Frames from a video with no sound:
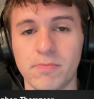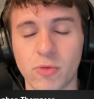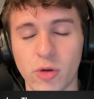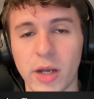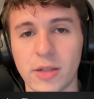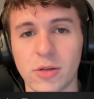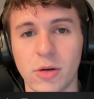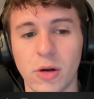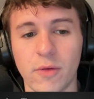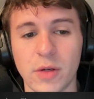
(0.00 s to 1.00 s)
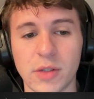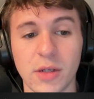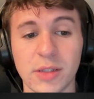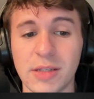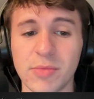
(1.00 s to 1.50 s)
creating turnovers. And
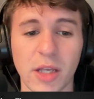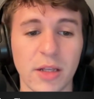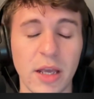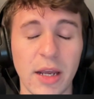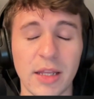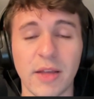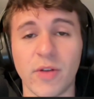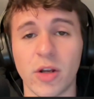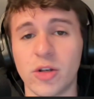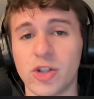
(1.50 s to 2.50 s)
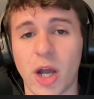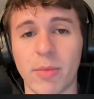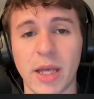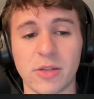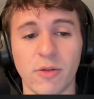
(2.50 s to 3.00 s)
it seems like they've done a good job
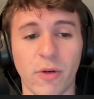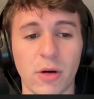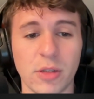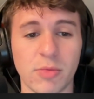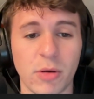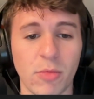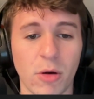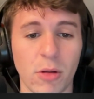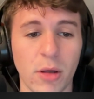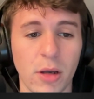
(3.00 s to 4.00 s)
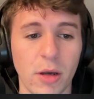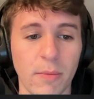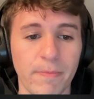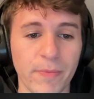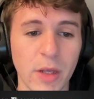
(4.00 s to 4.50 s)
of that so far in spring ball.
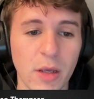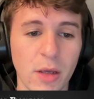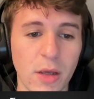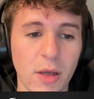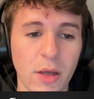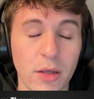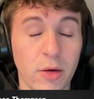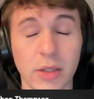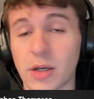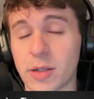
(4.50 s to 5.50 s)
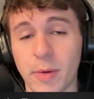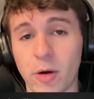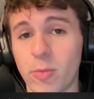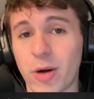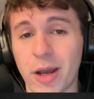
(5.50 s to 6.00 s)
You know, I talked
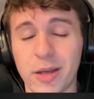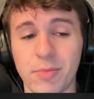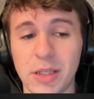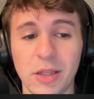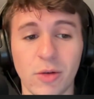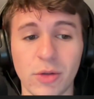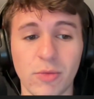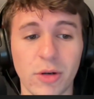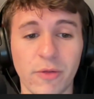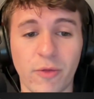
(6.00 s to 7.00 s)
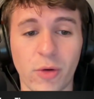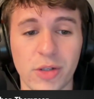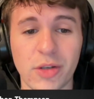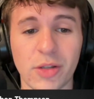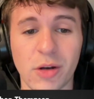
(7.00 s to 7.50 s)
about O'Brien being the only one to
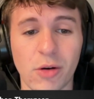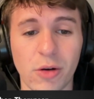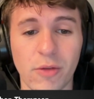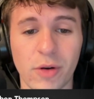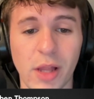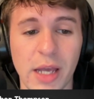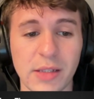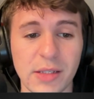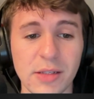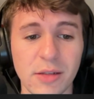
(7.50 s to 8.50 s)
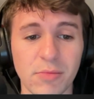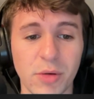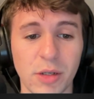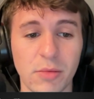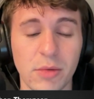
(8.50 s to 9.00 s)
force a turnover last season,
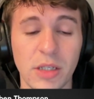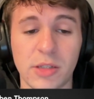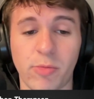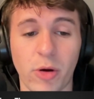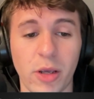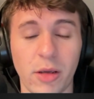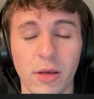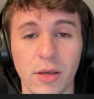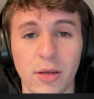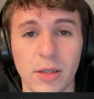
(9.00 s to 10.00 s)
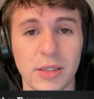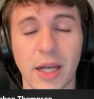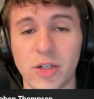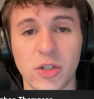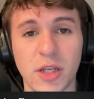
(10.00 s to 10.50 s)
but this spring, it's
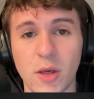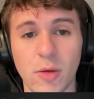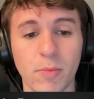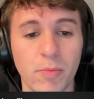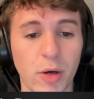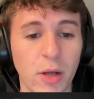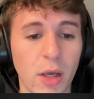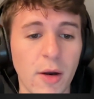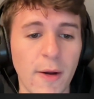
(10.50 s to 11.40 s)
not just him, but